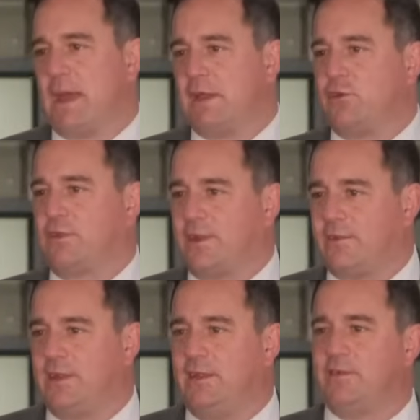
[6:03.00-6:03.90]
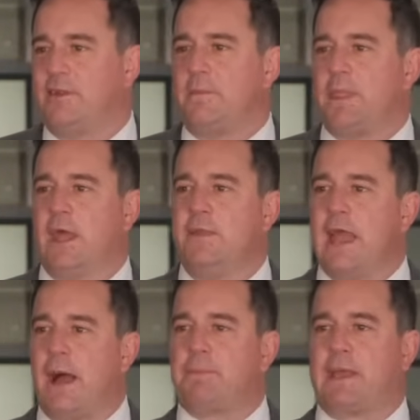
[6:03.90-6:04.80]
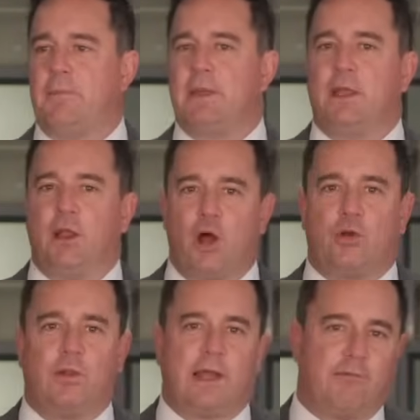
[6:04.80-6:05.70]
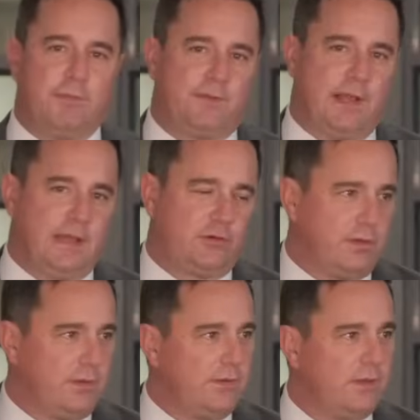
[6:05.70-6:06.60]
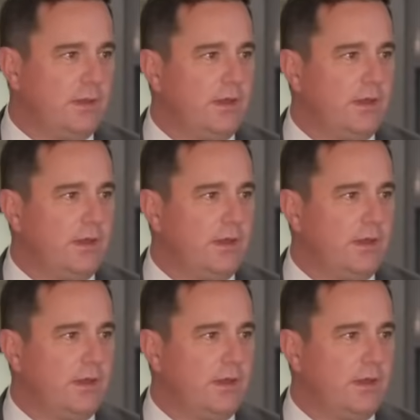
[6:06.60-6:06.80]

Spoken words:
major cities in the upcoming local government elections.